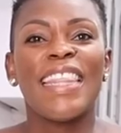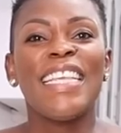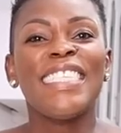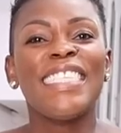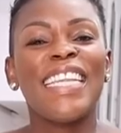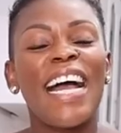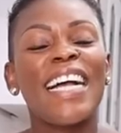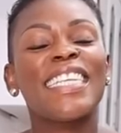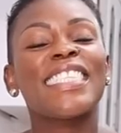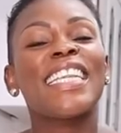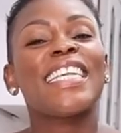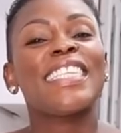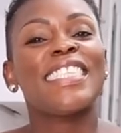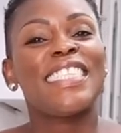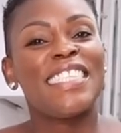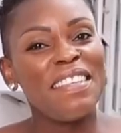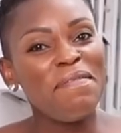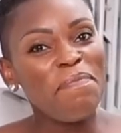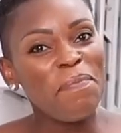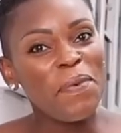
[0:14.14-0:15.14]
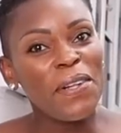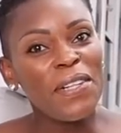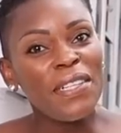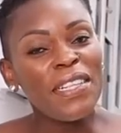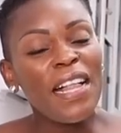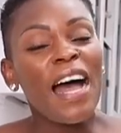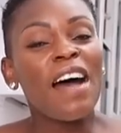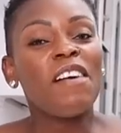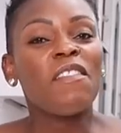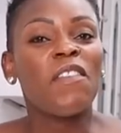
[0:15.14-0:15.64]
These hacks are
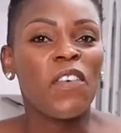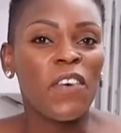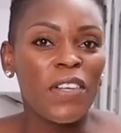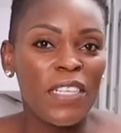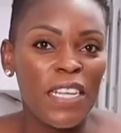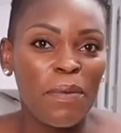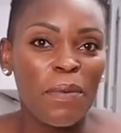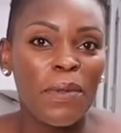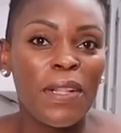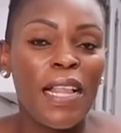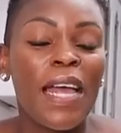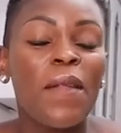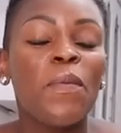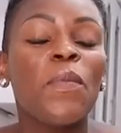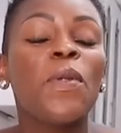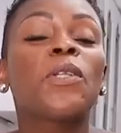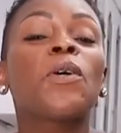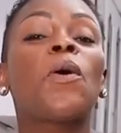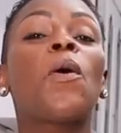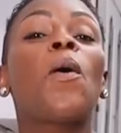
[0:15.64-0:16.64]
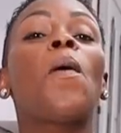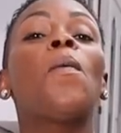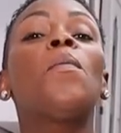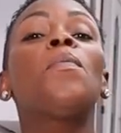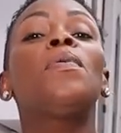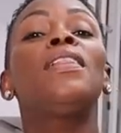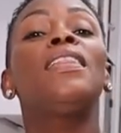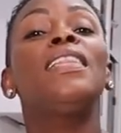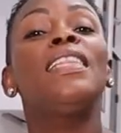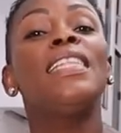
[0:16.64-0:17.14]
simple, affordable, and will
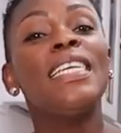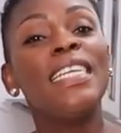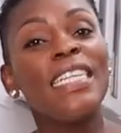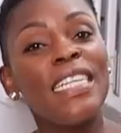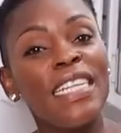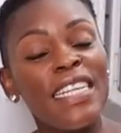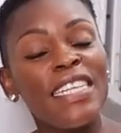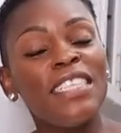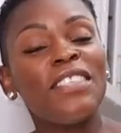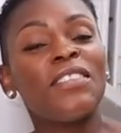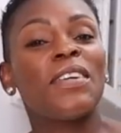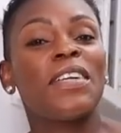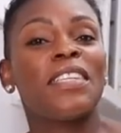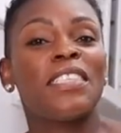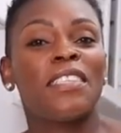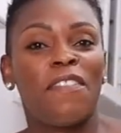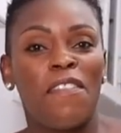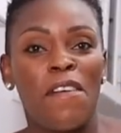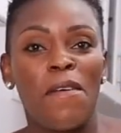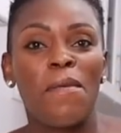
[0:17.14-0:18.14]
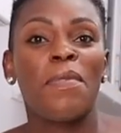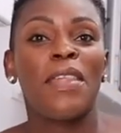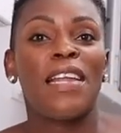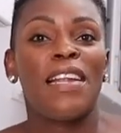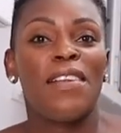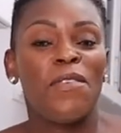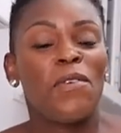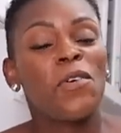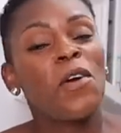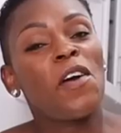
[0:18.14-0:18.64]
completely transform the
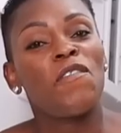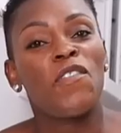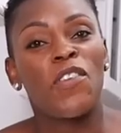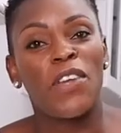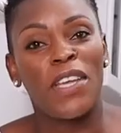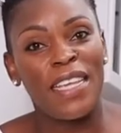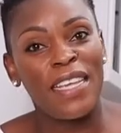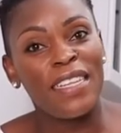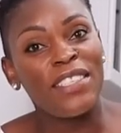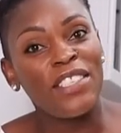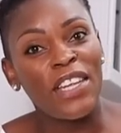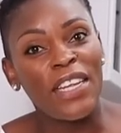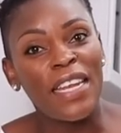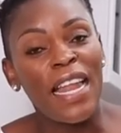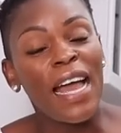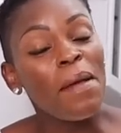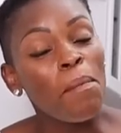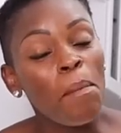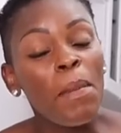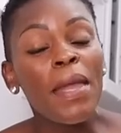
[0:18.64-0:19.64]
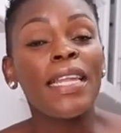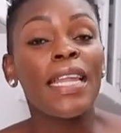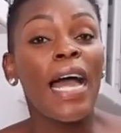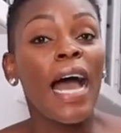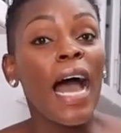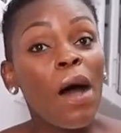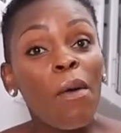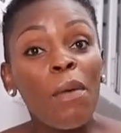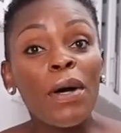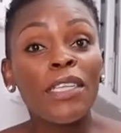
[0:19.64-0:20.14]
look of your kitchen. I mean,
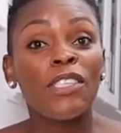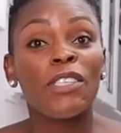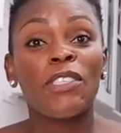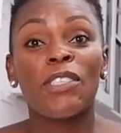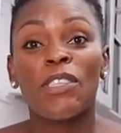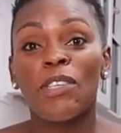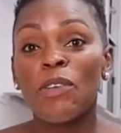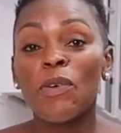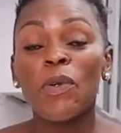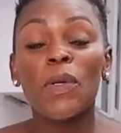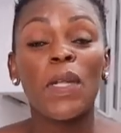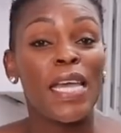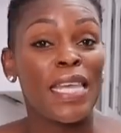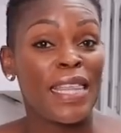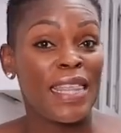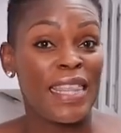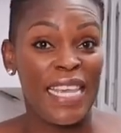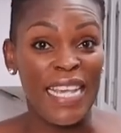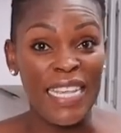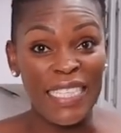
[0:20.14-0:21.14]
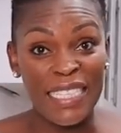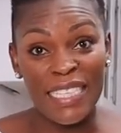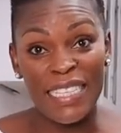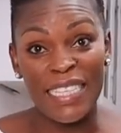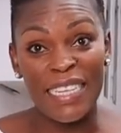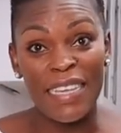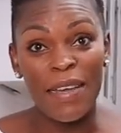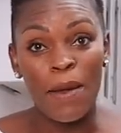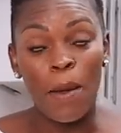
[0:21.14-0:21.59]
ours used to look like this,